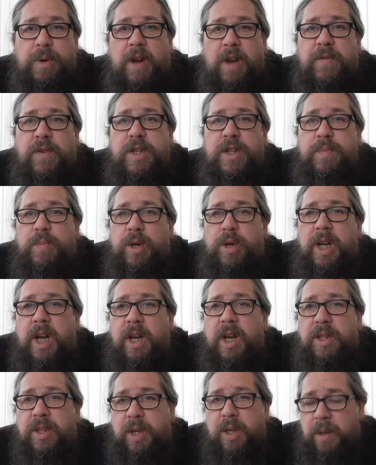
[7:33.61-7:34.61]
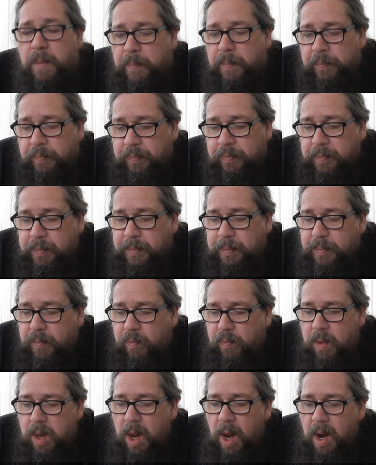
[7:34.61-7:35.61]
preference more than anything.
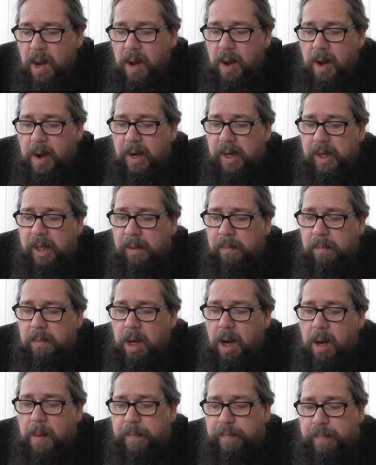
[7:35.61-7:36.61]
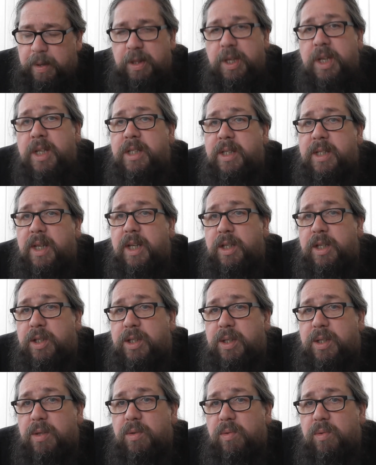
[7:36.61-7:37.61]
But this
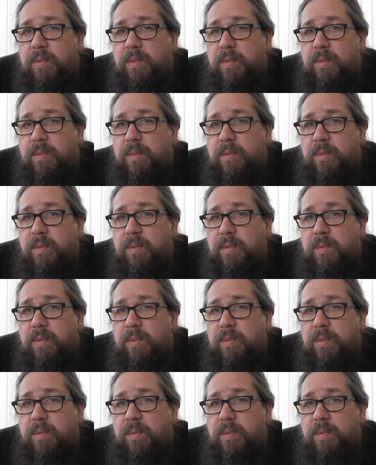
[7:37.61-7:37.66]
is,